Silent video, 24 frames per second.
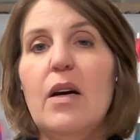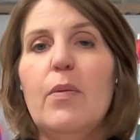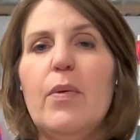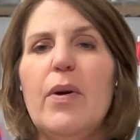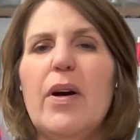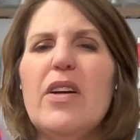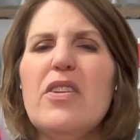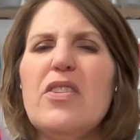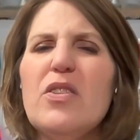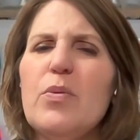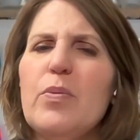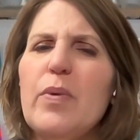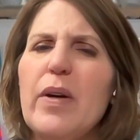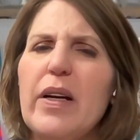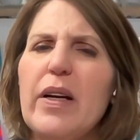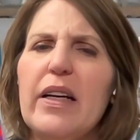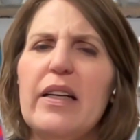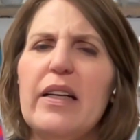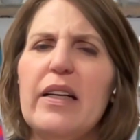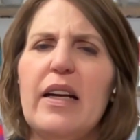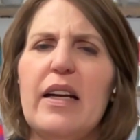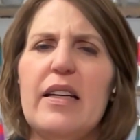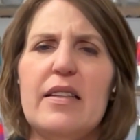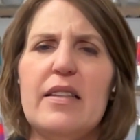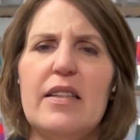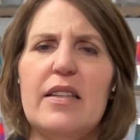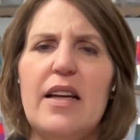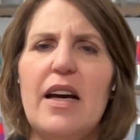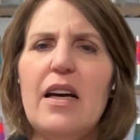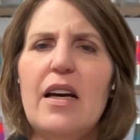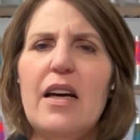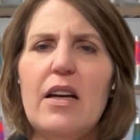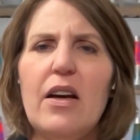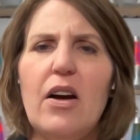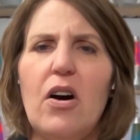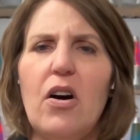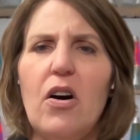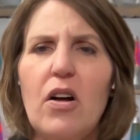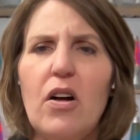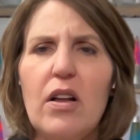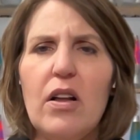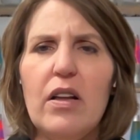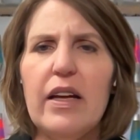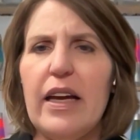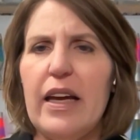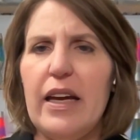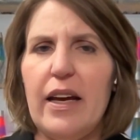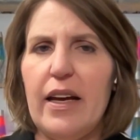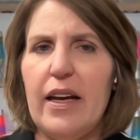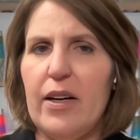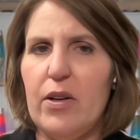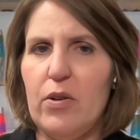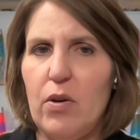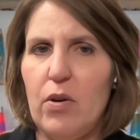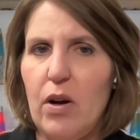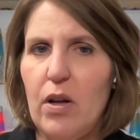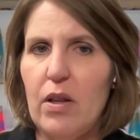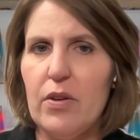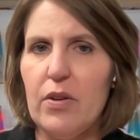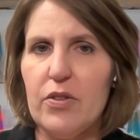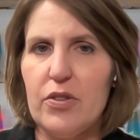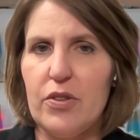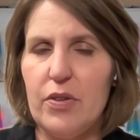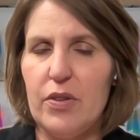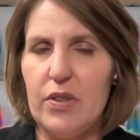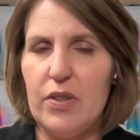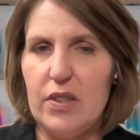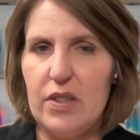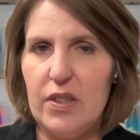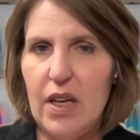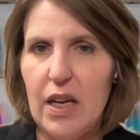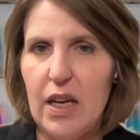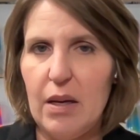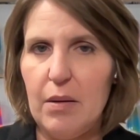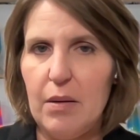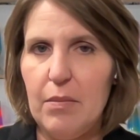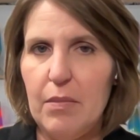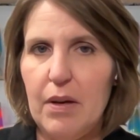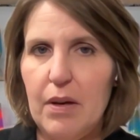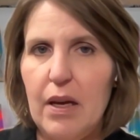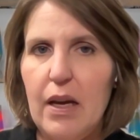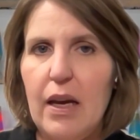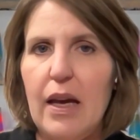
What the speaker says: We also recognize that not all AI crawlers are the same,